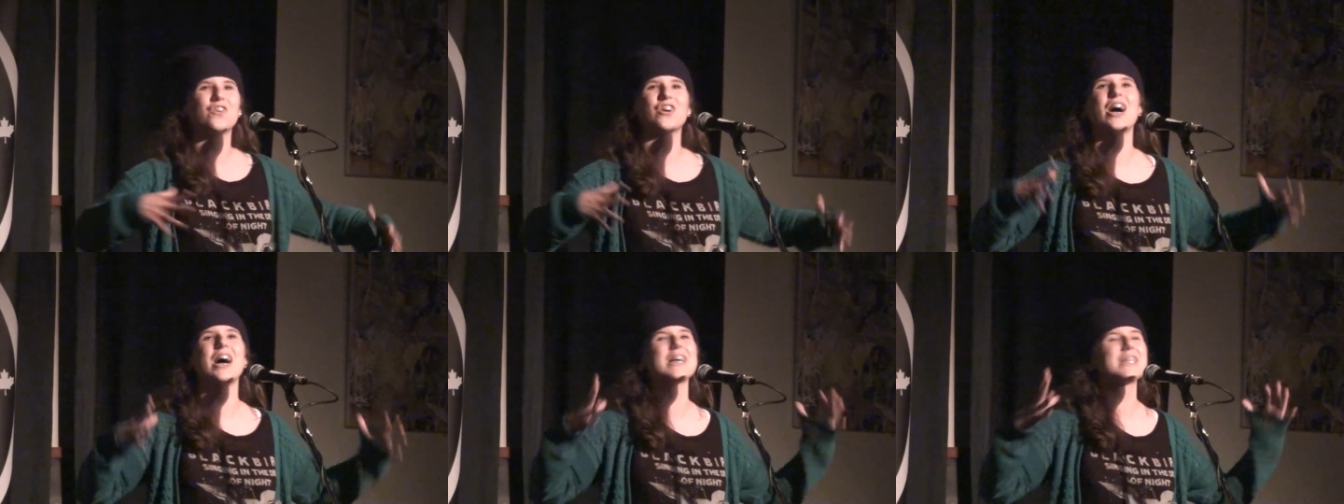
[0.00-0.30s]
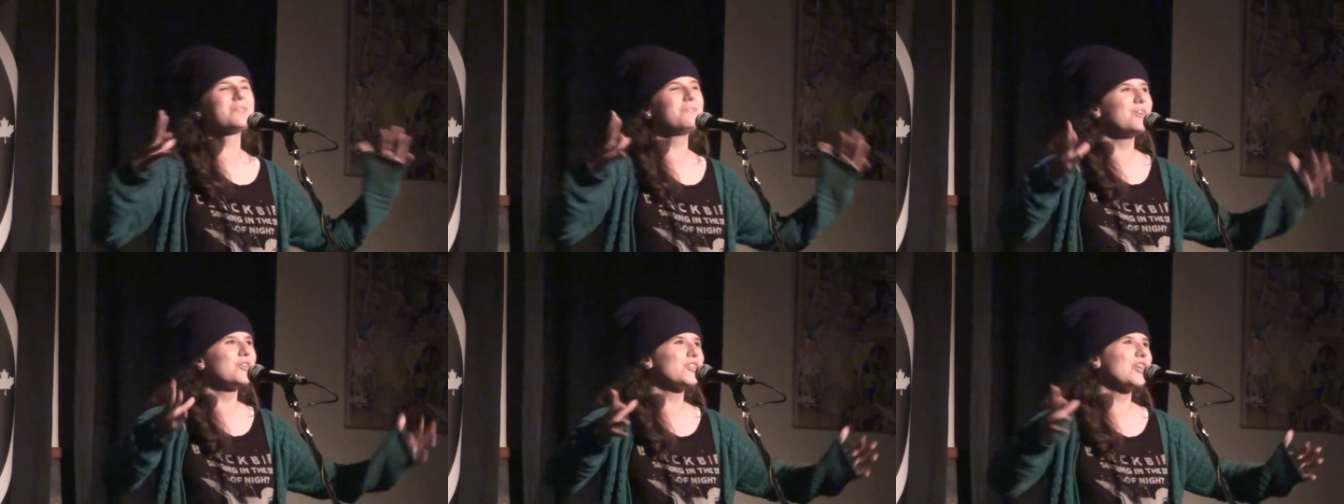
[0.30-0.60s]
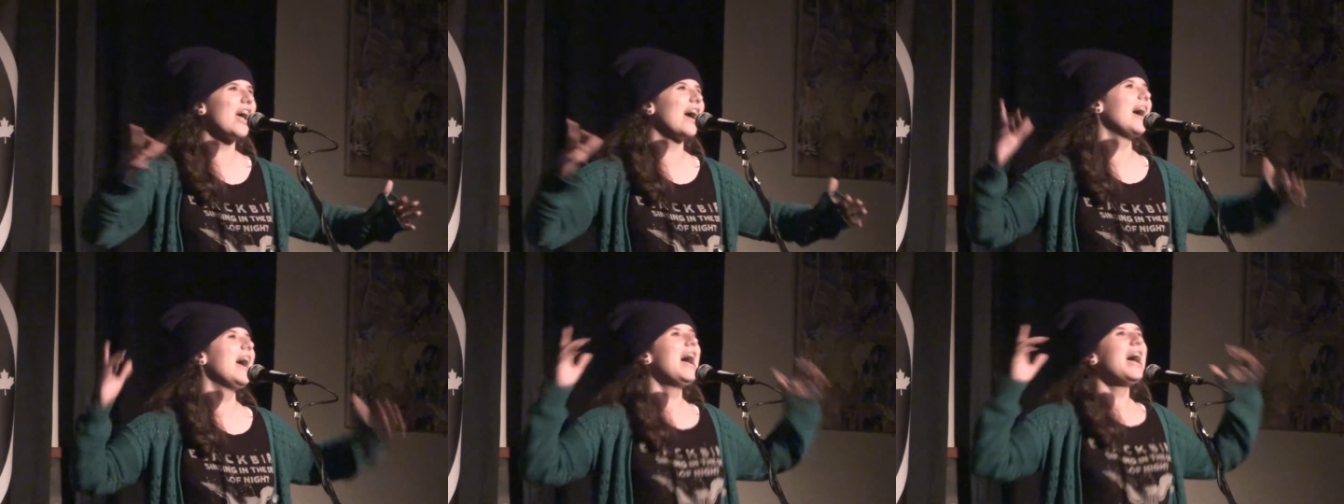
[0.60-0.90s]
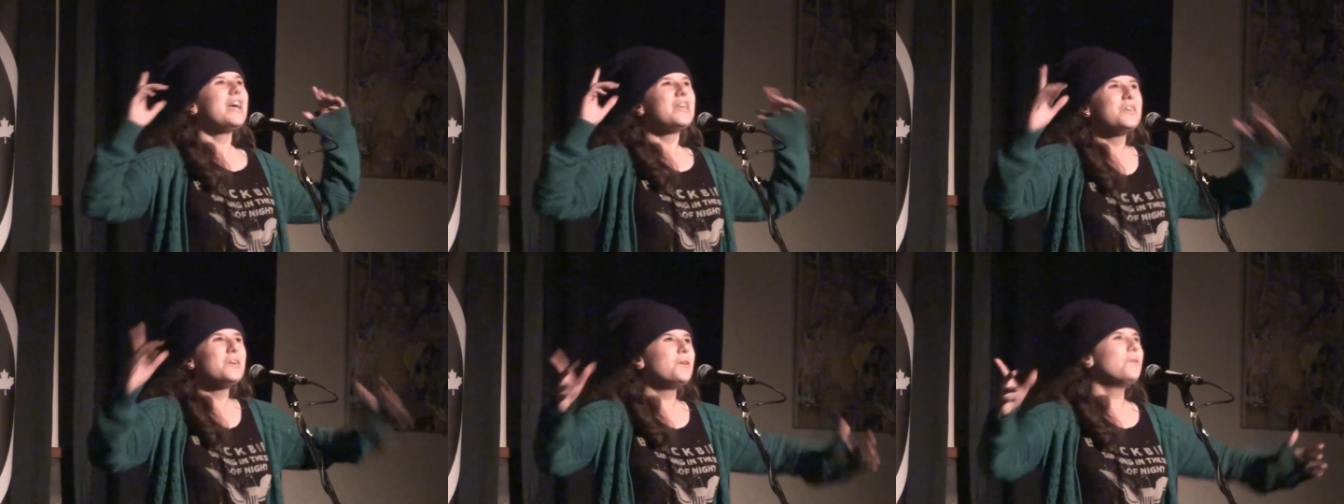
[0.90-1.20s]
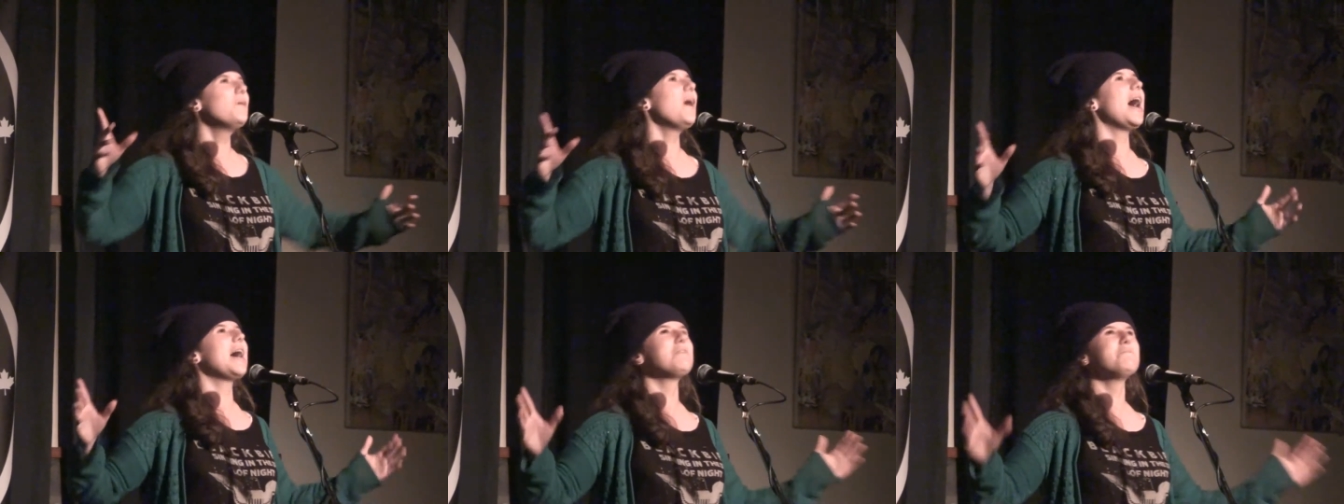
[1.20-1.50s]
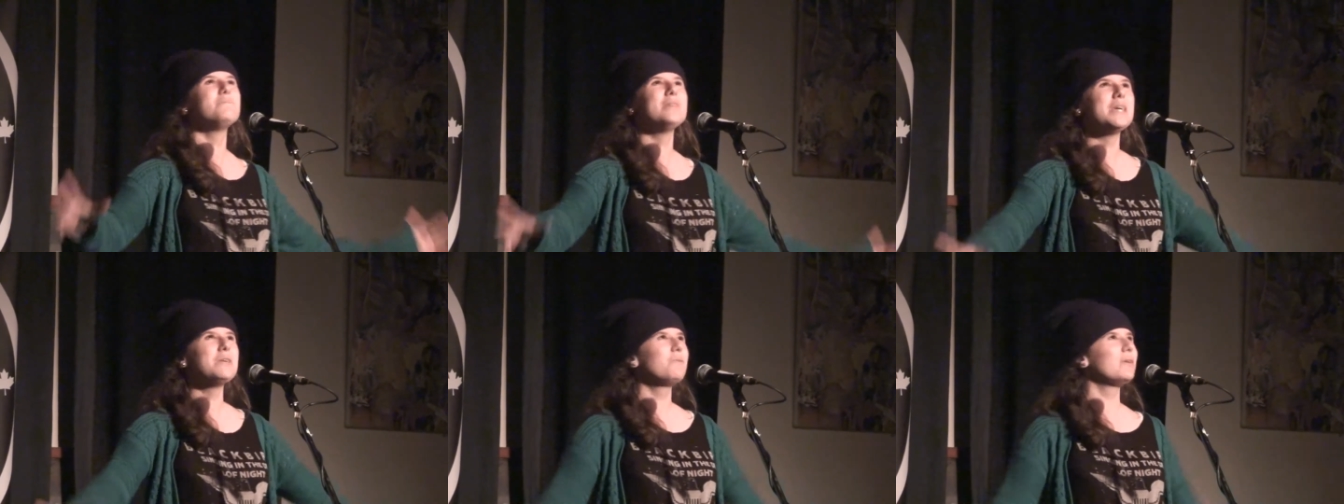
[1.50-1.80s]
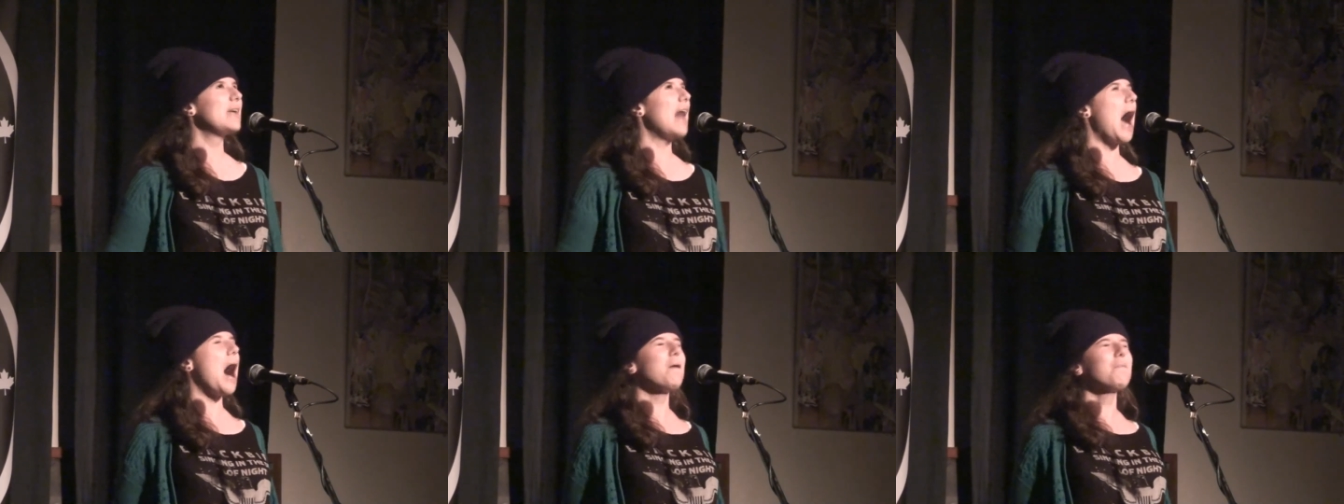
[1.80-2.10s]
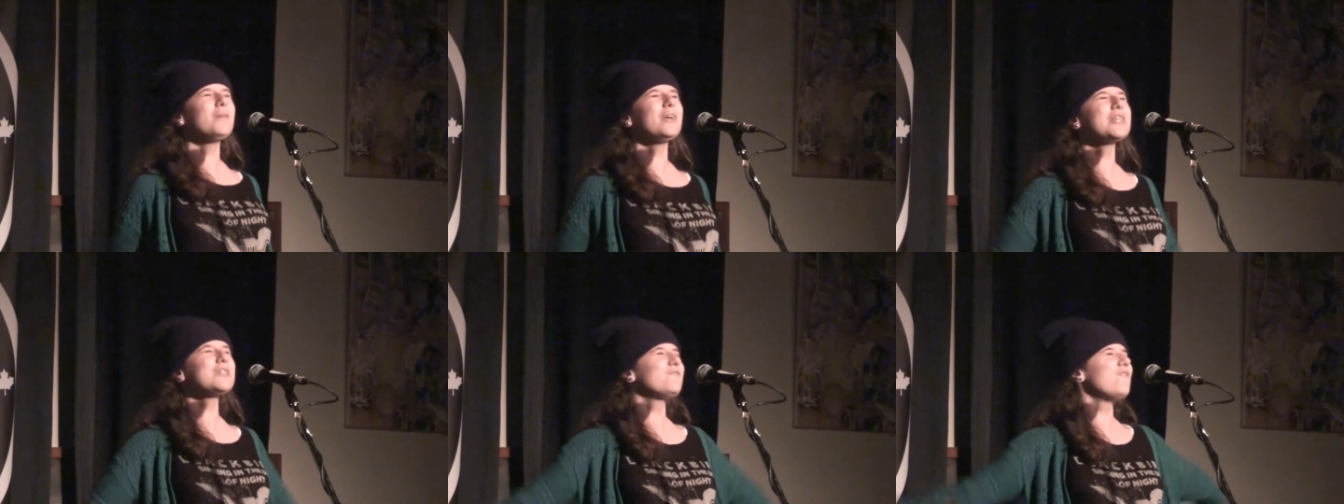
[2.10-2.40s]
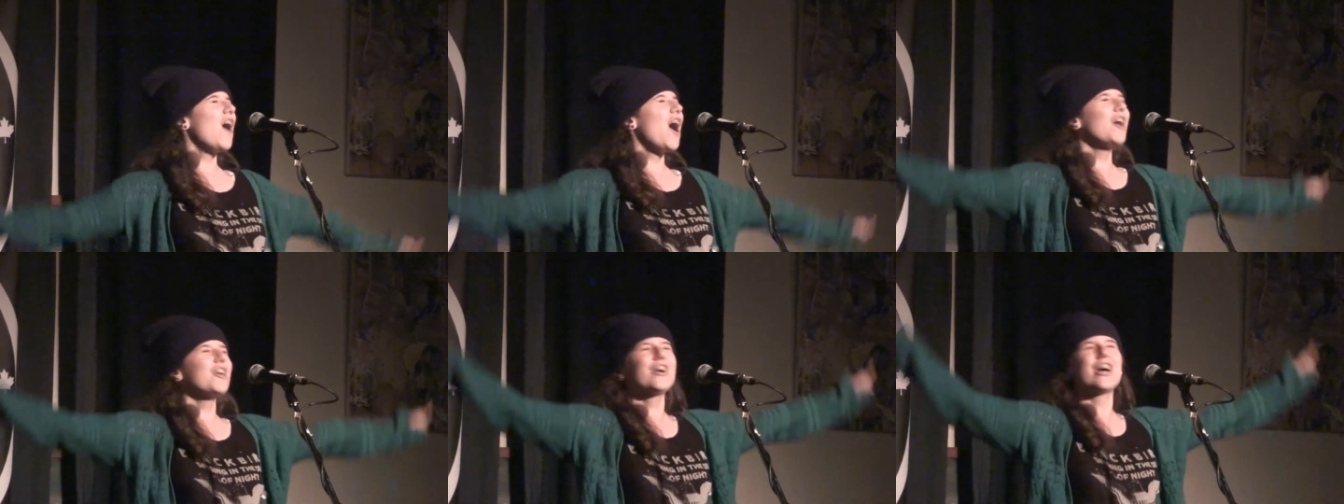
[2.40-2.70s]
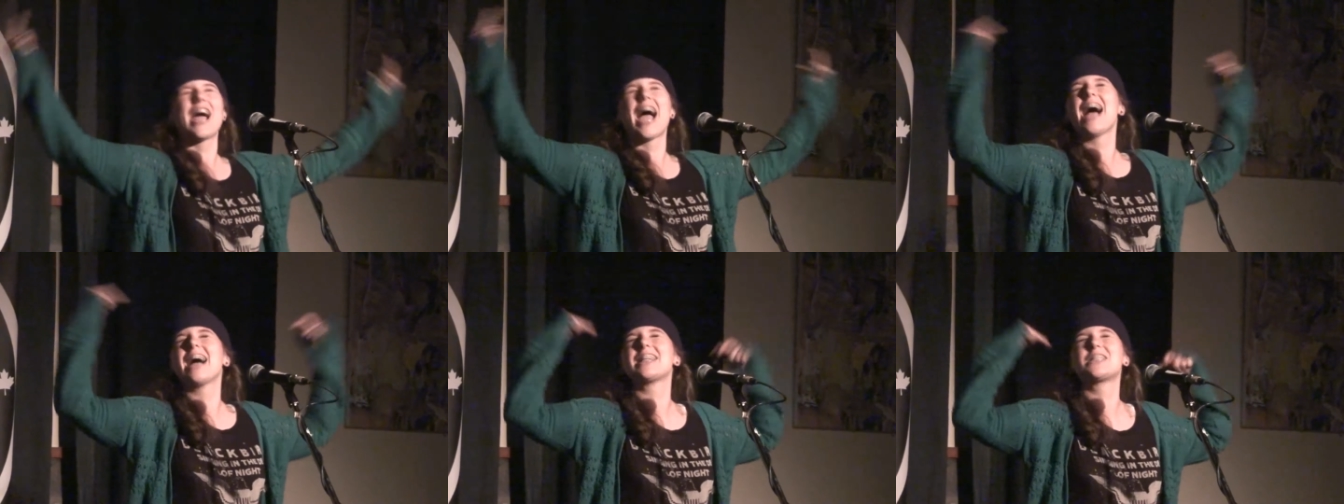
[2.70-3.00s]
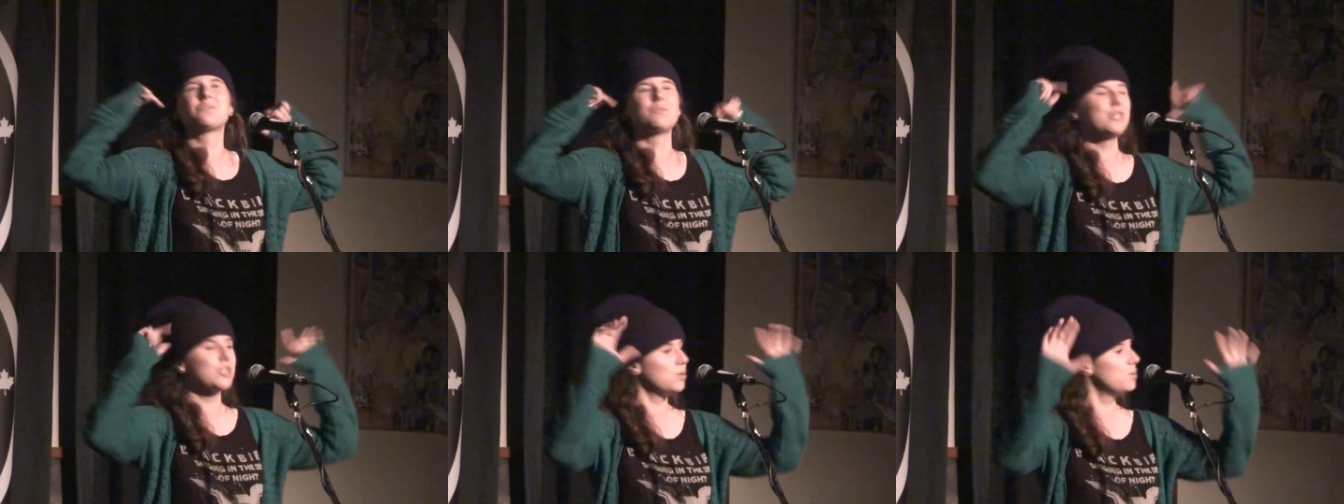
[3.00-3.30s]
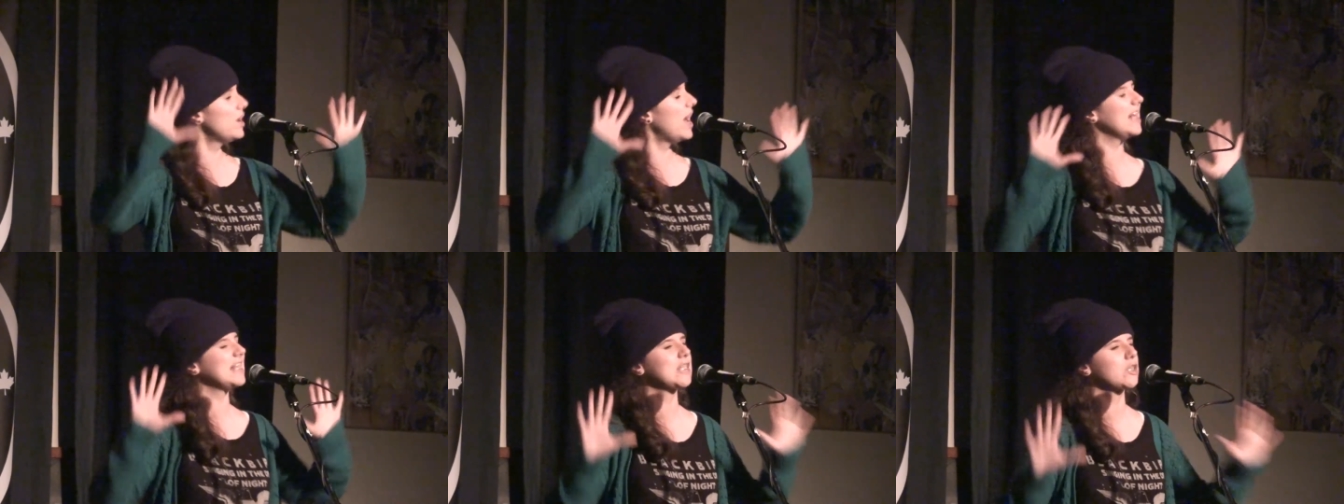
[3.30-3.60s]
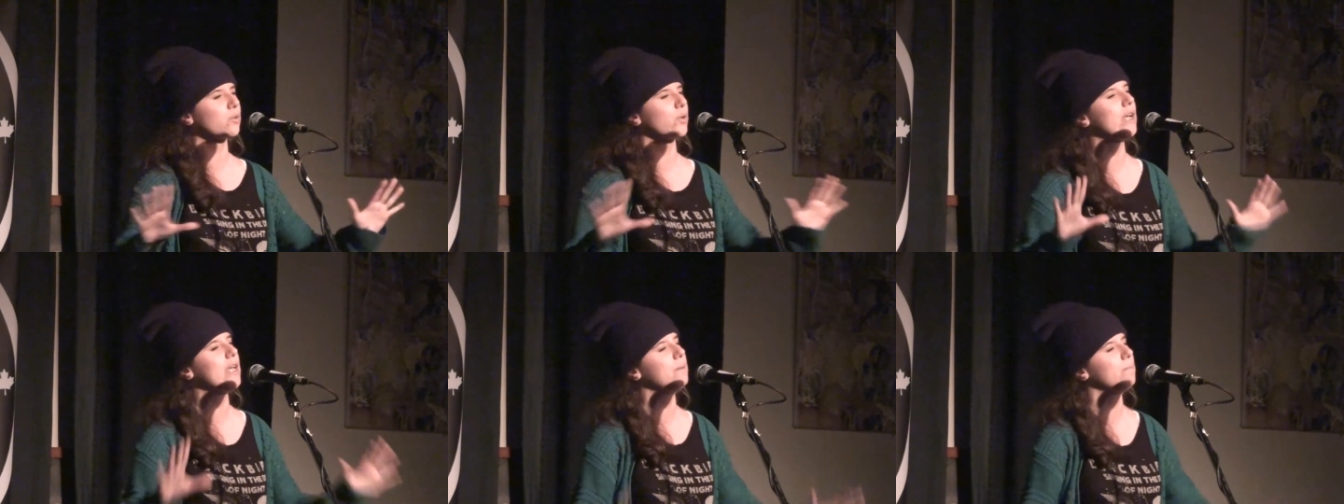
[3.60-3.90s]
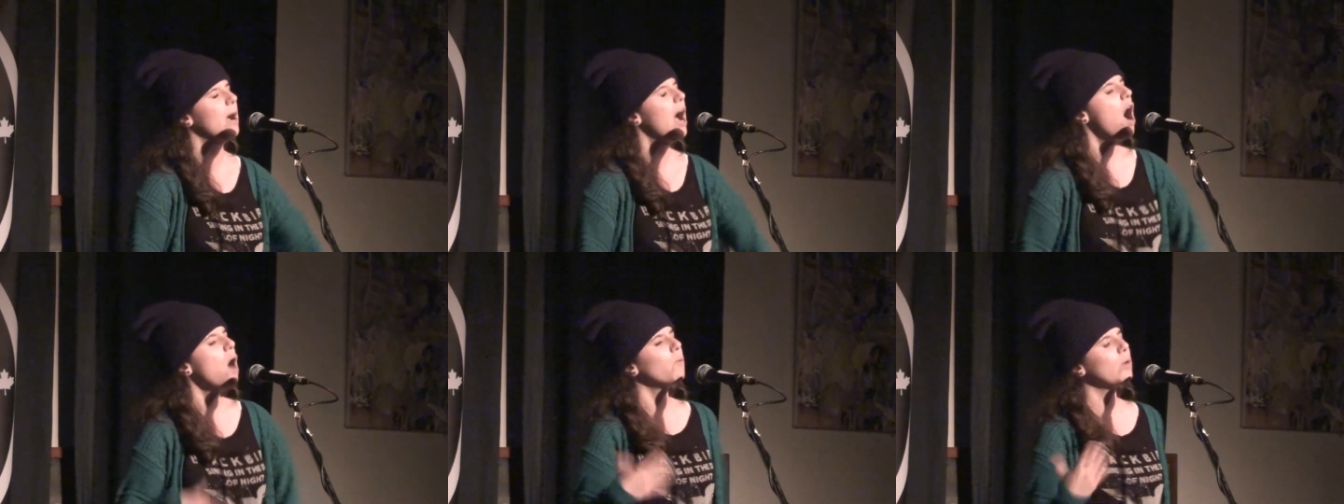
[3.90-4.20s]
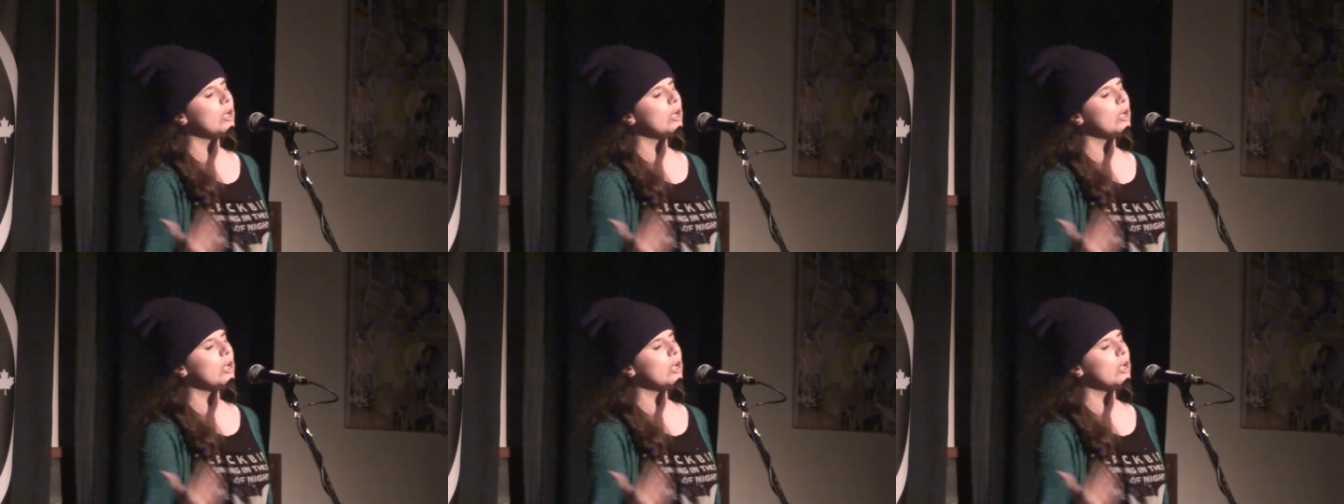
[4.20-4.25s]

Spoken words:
For us, we share you and me. When apples fall on our heads, we do not scream.